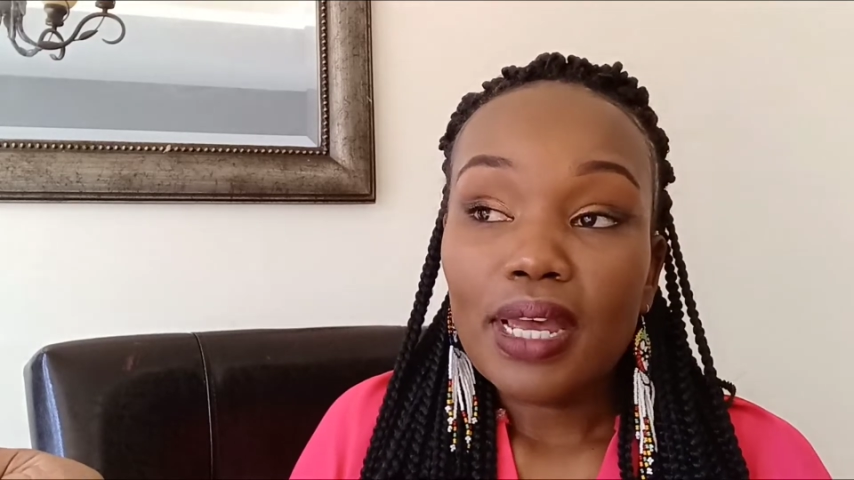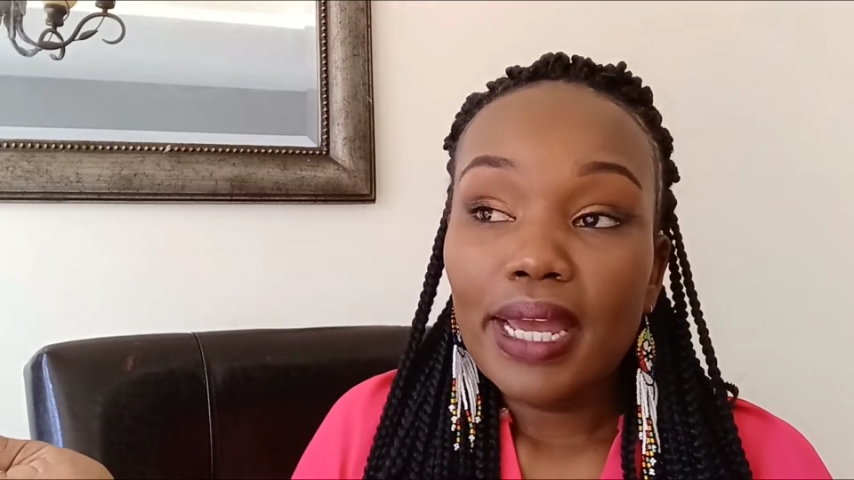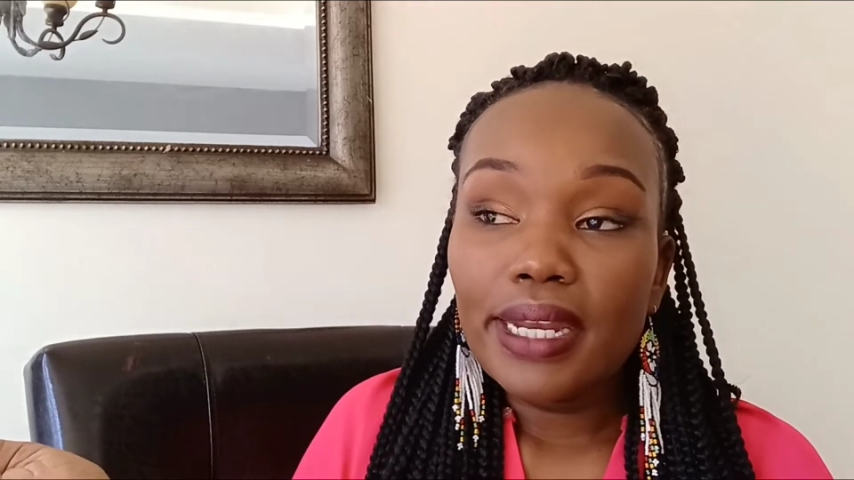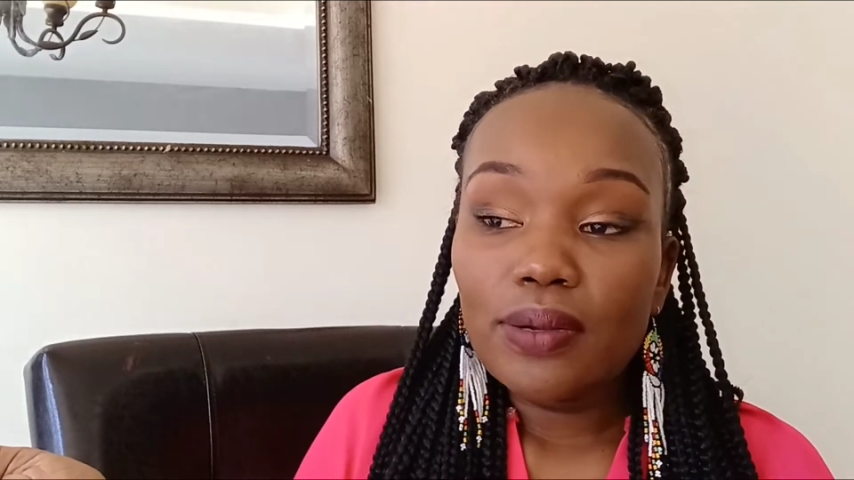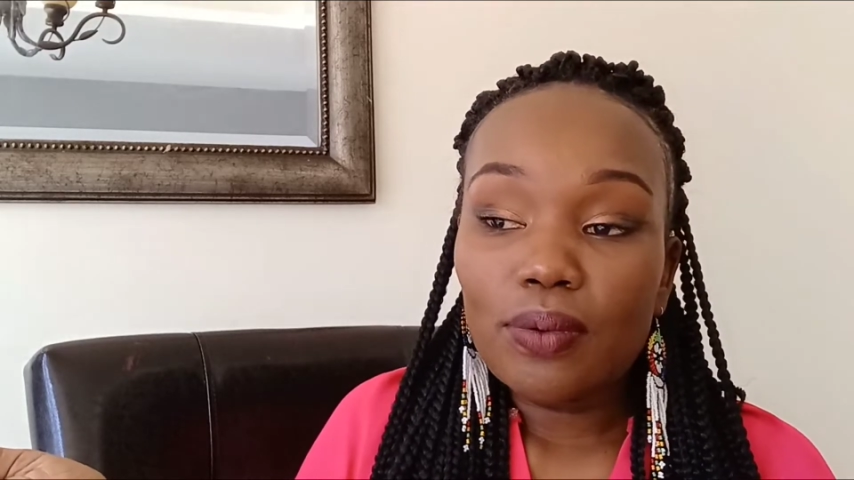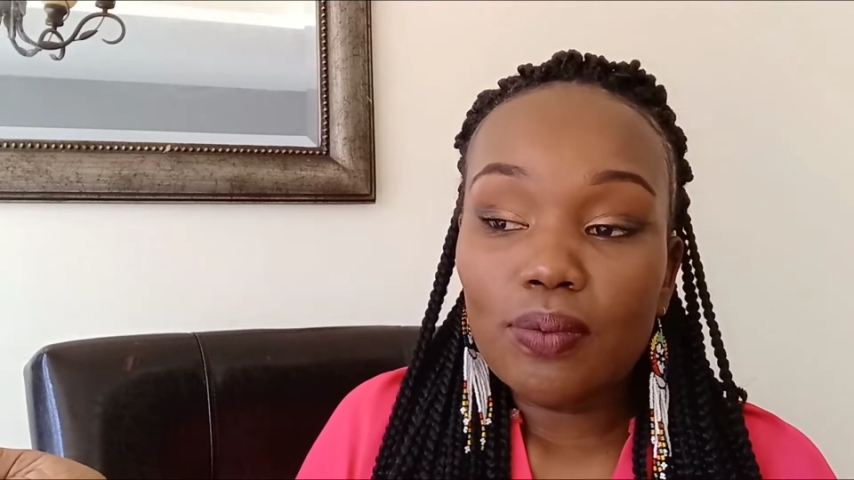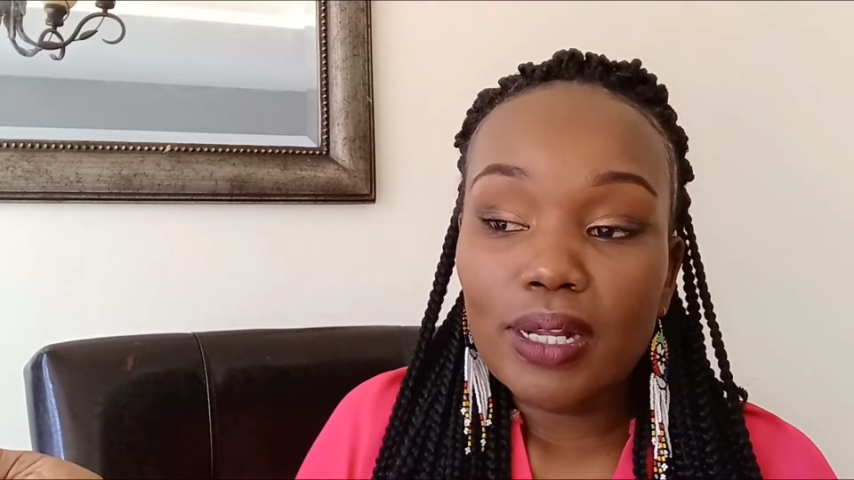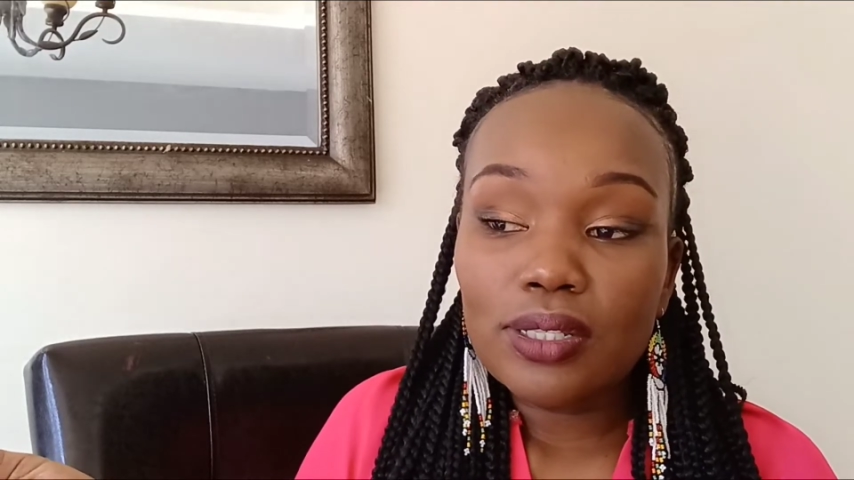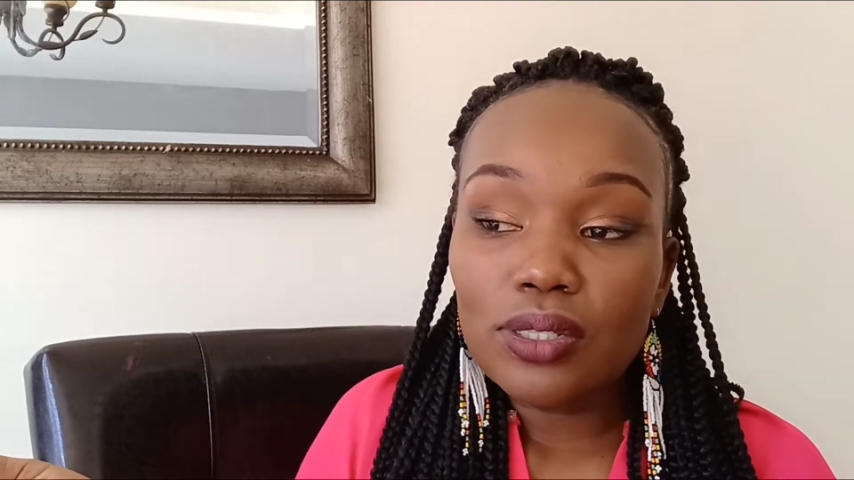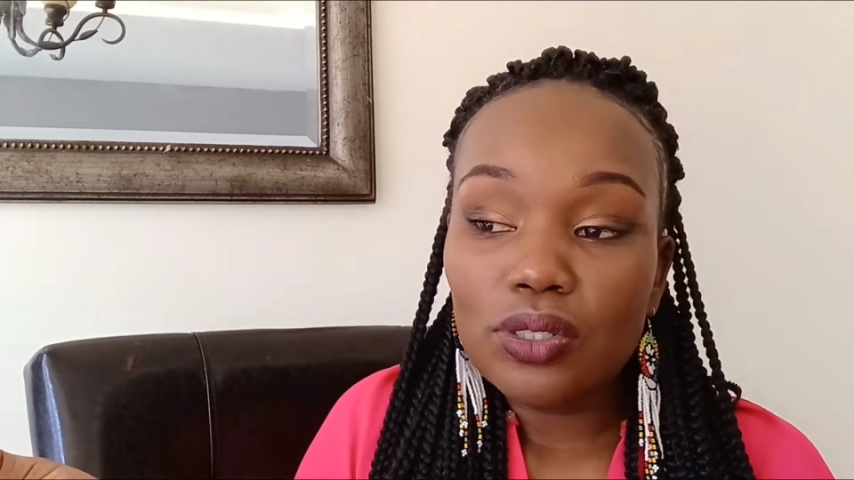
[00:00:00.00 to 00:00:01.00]
and
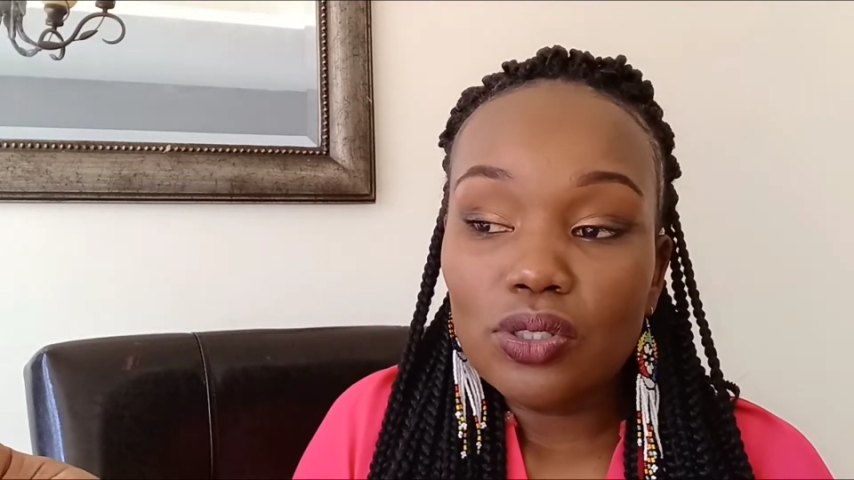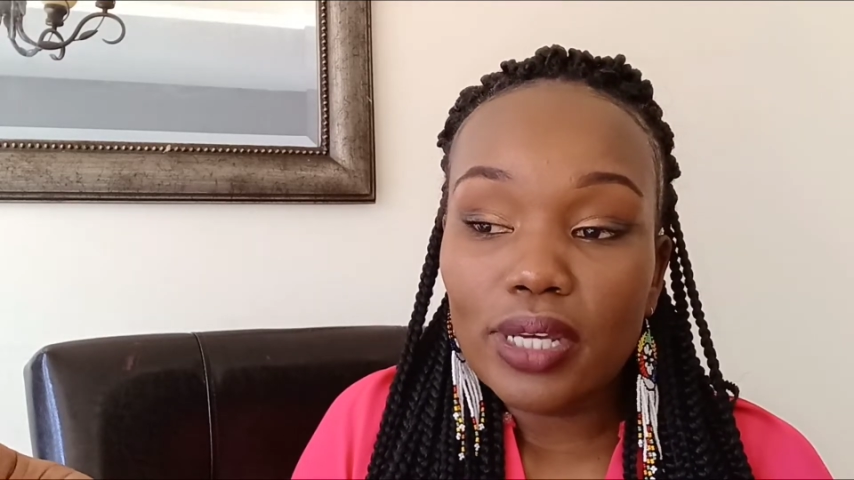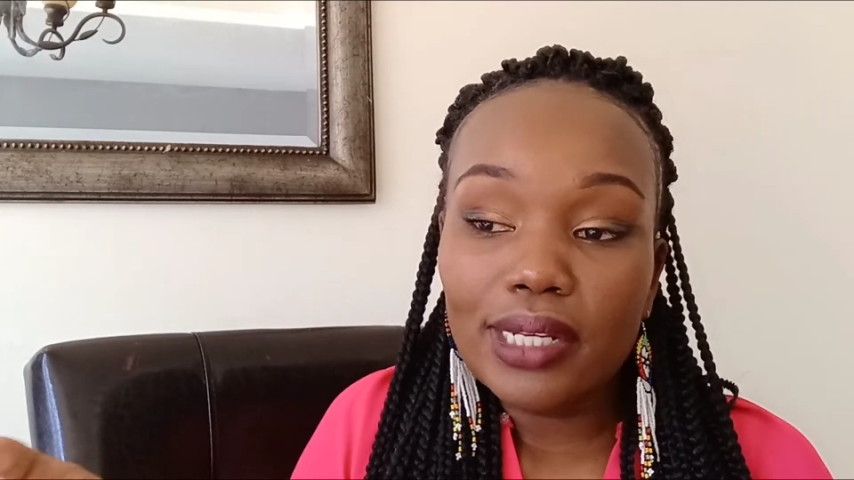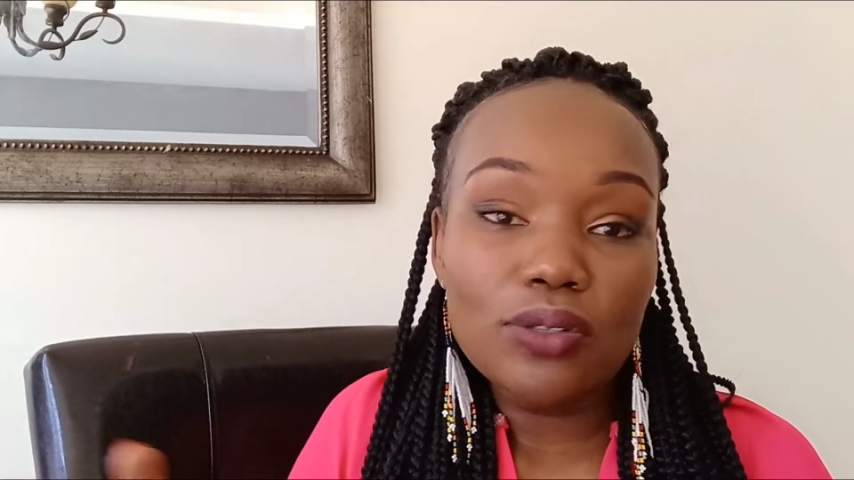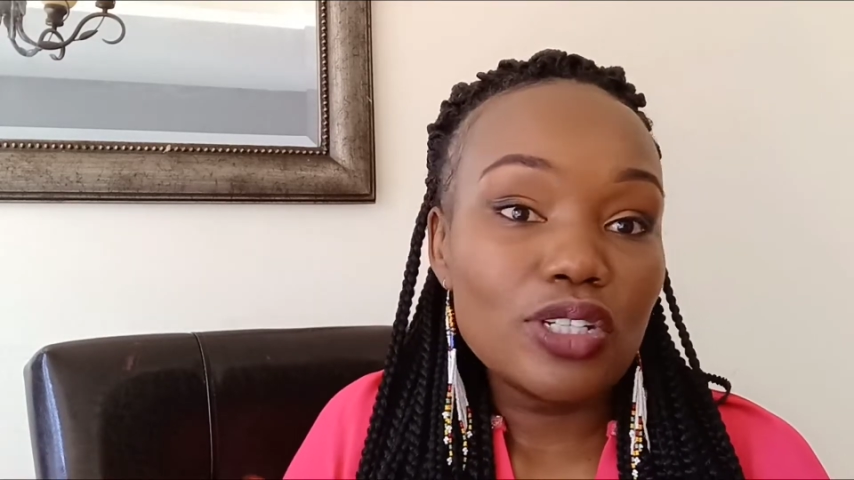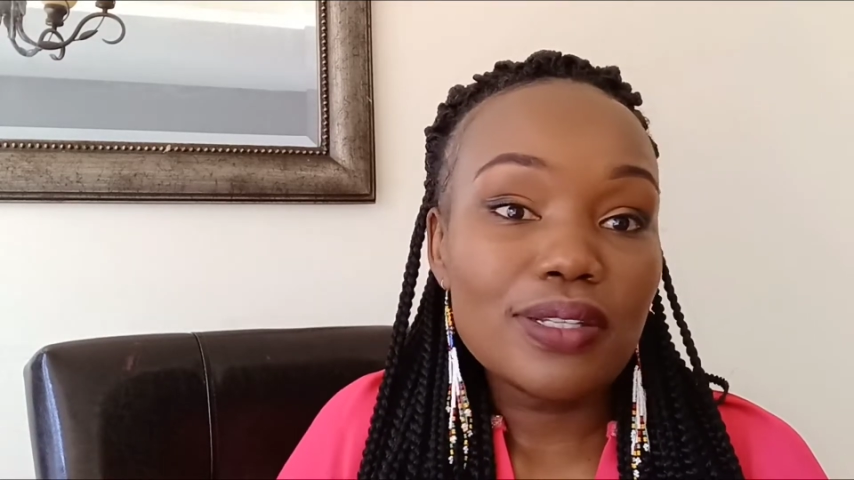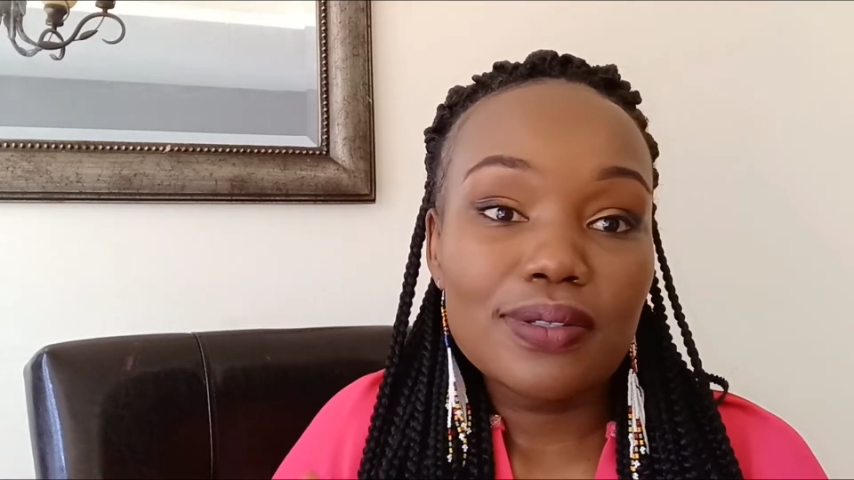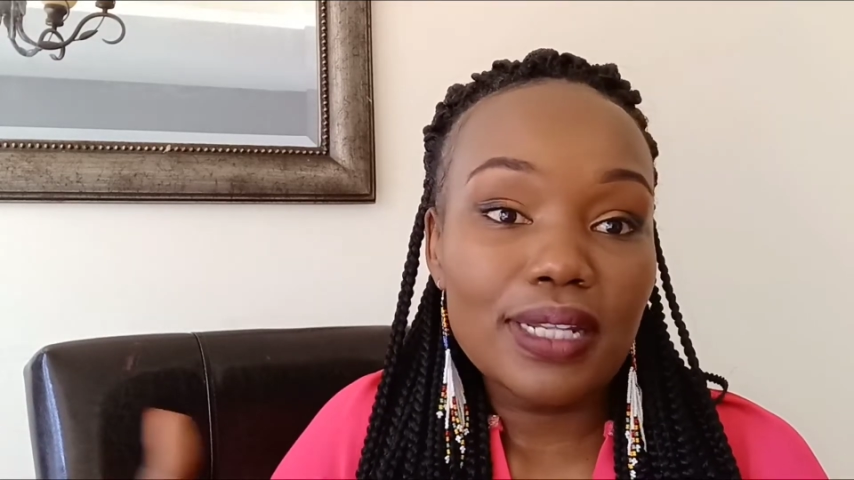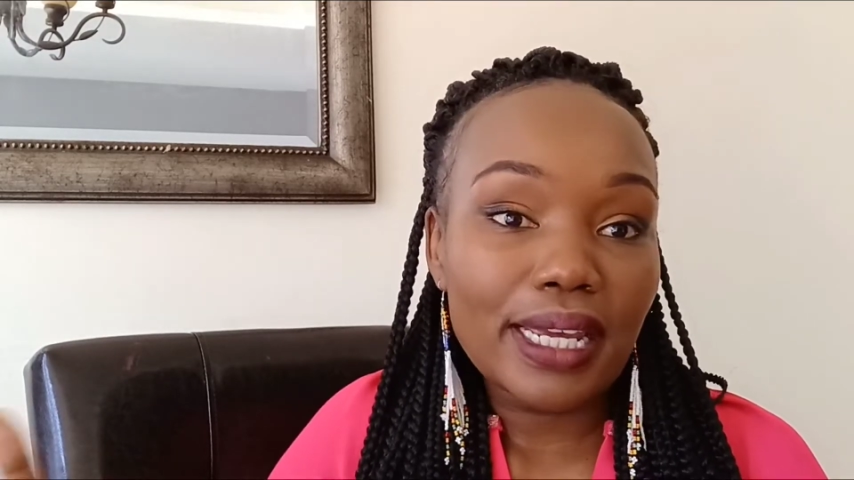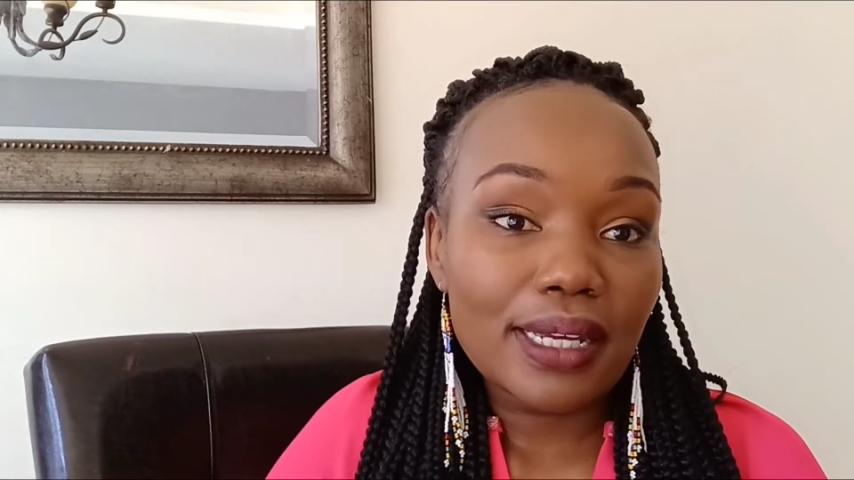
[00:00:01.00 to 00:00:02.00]
you
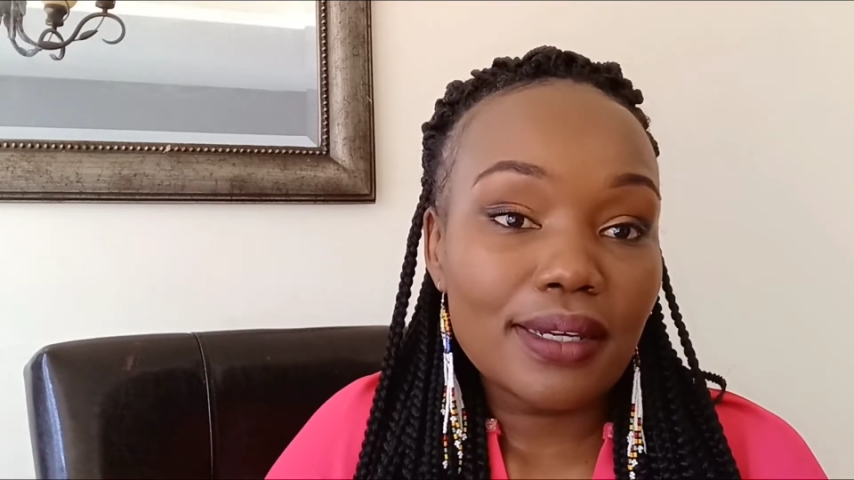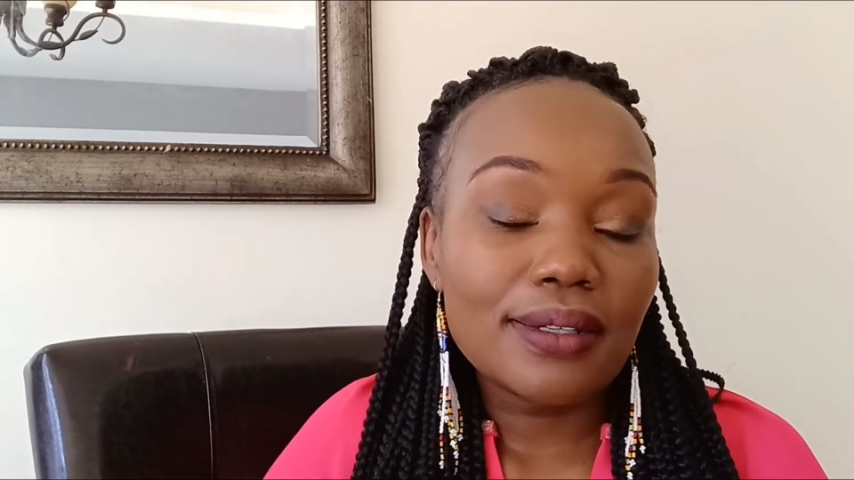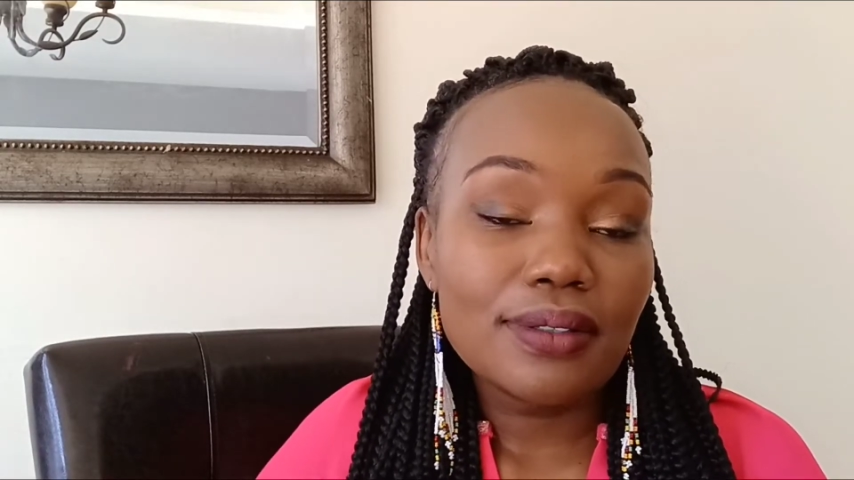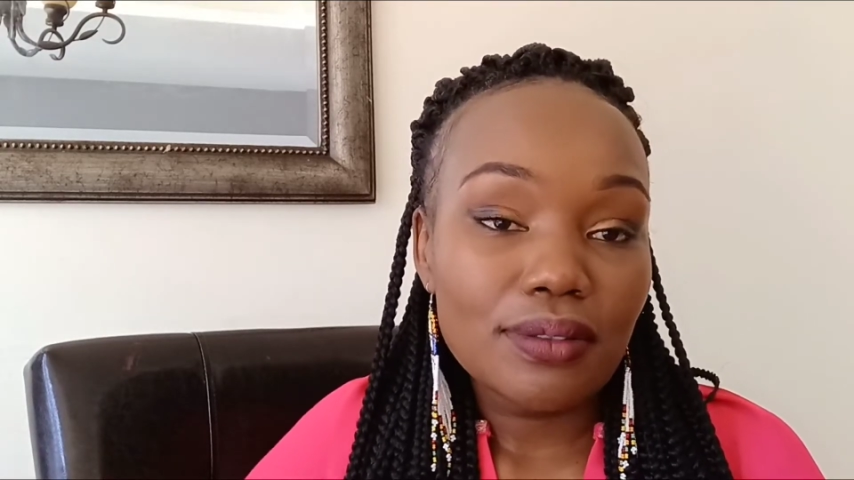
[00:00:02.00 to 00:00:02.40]
just like,